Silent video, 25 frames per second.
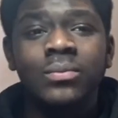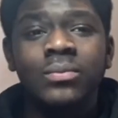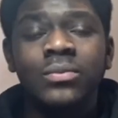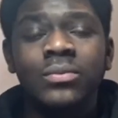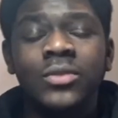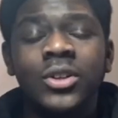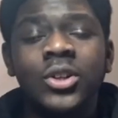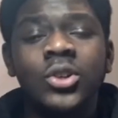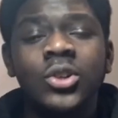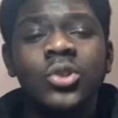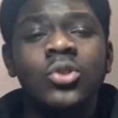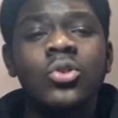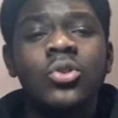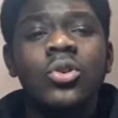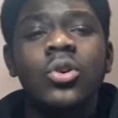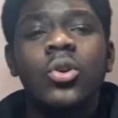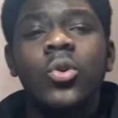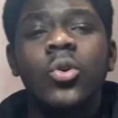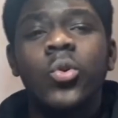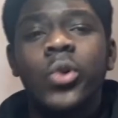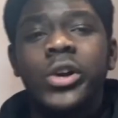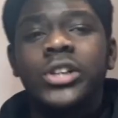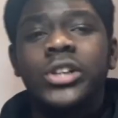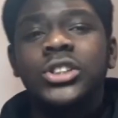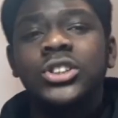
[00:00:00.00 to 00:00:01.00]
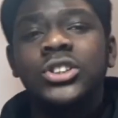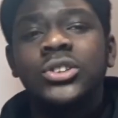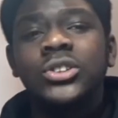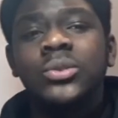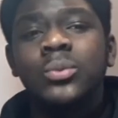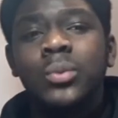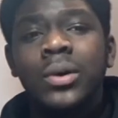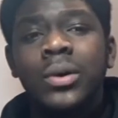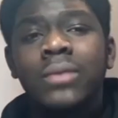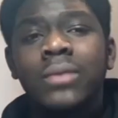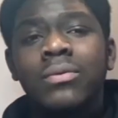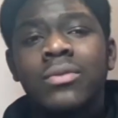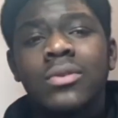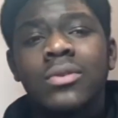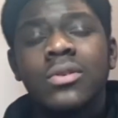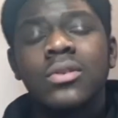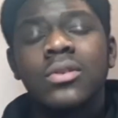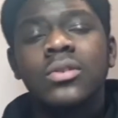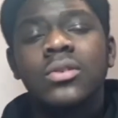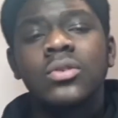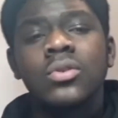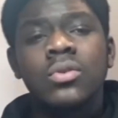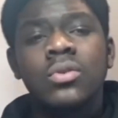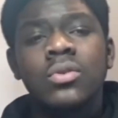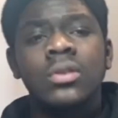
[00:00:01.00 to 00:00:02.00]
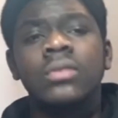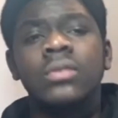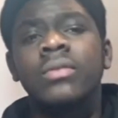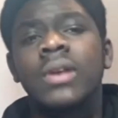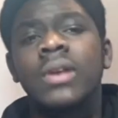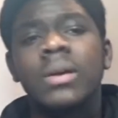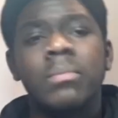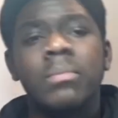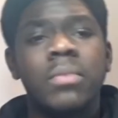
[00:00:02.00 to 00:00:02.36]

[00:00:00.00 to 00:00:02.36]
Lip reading: then you gotta question whether you're on the right